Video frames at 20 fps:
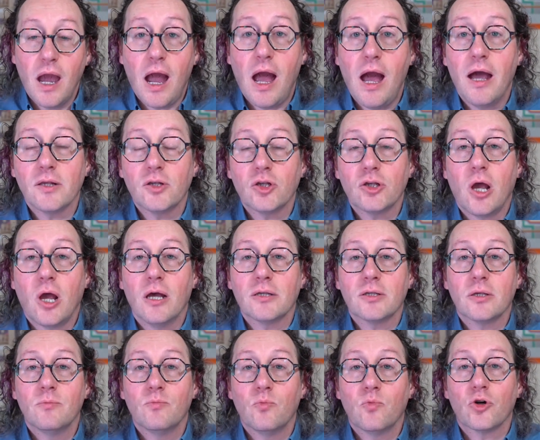I saw
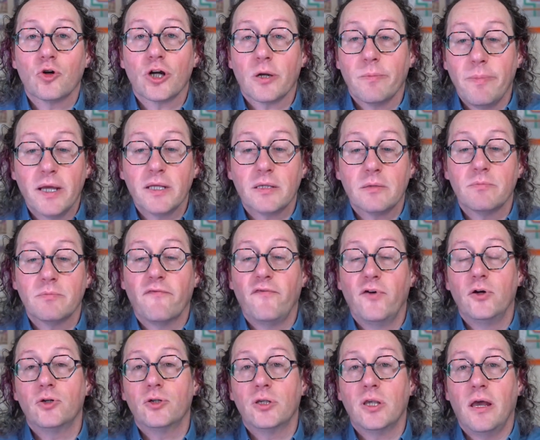some work by some
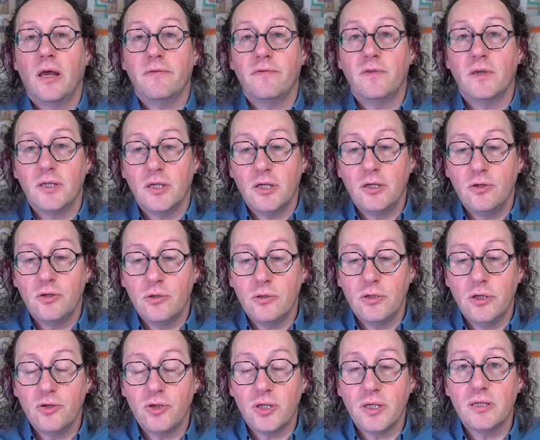folks at the
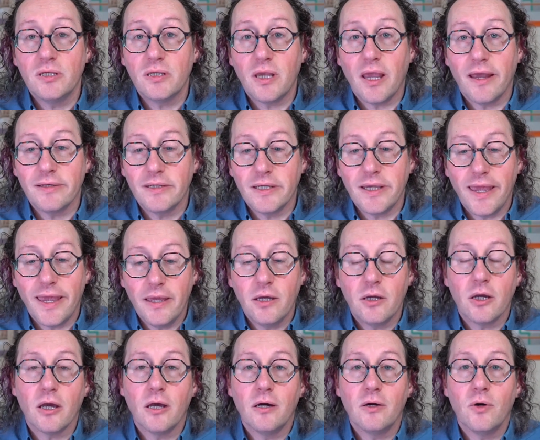UC San
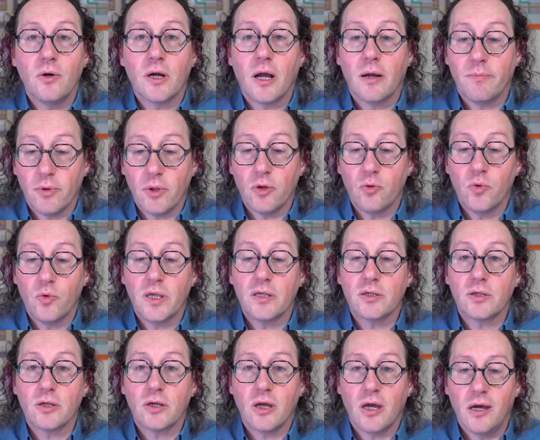Diego a couple of
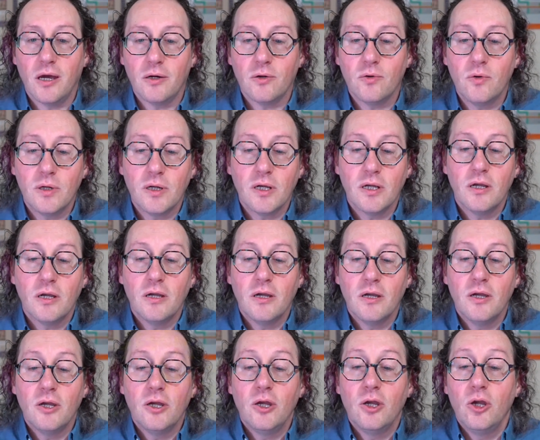weeks ago
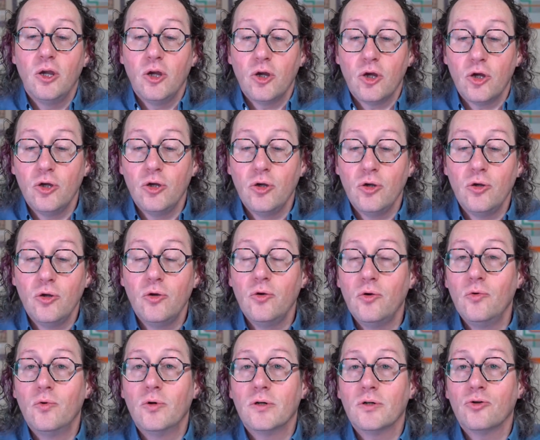
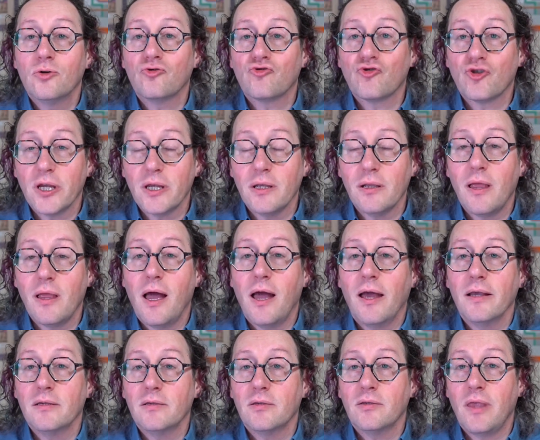who
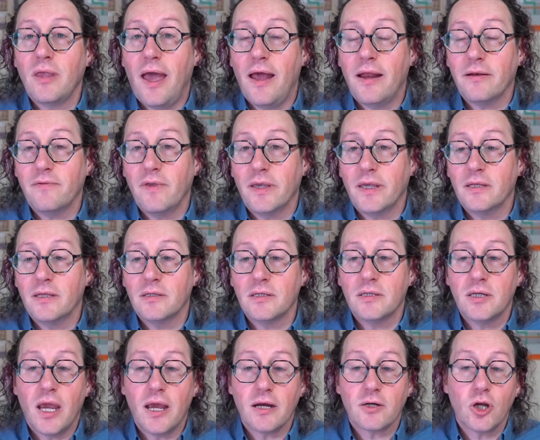realized that they can
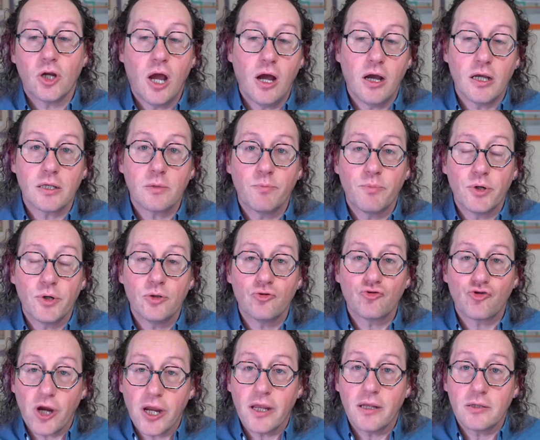detect hospital
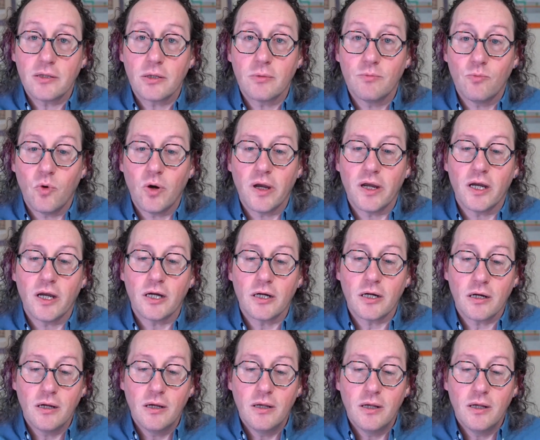ransomware